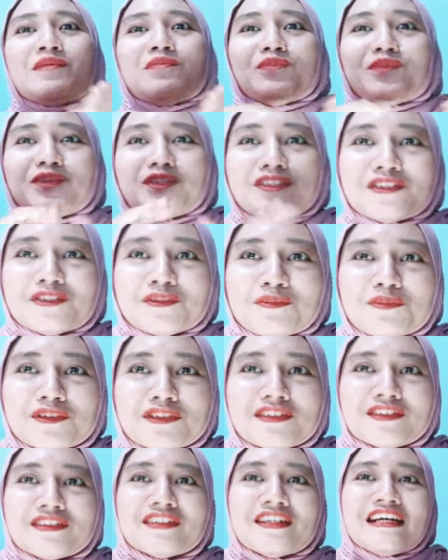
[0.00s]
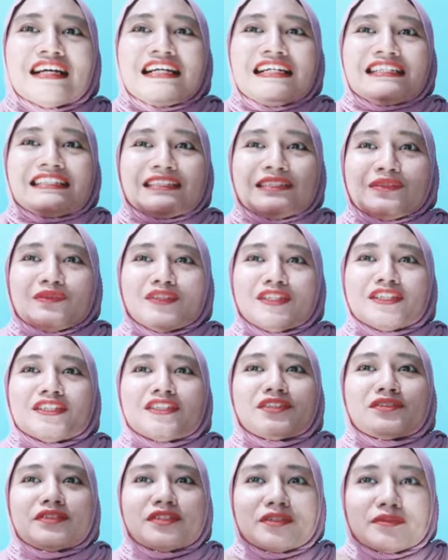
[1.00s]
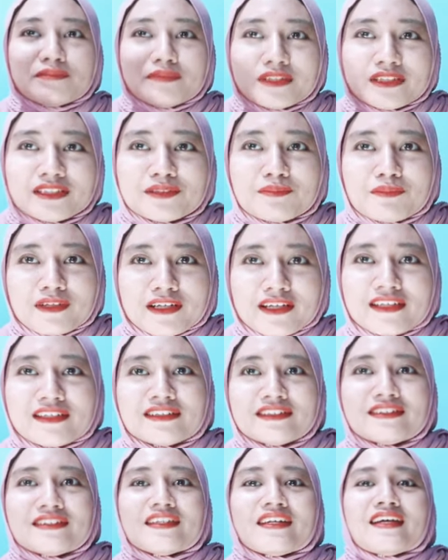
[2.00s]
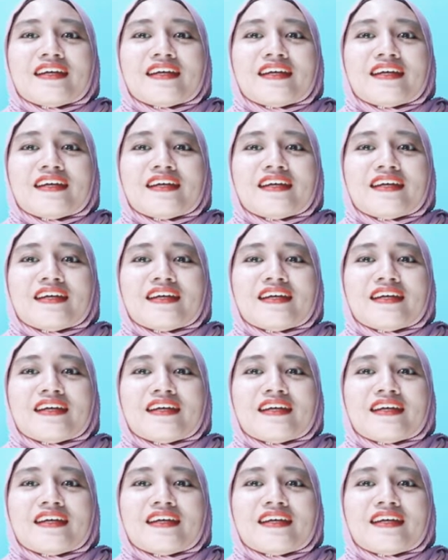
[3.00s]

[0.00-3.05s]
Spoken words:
municipal sewage treatment plants,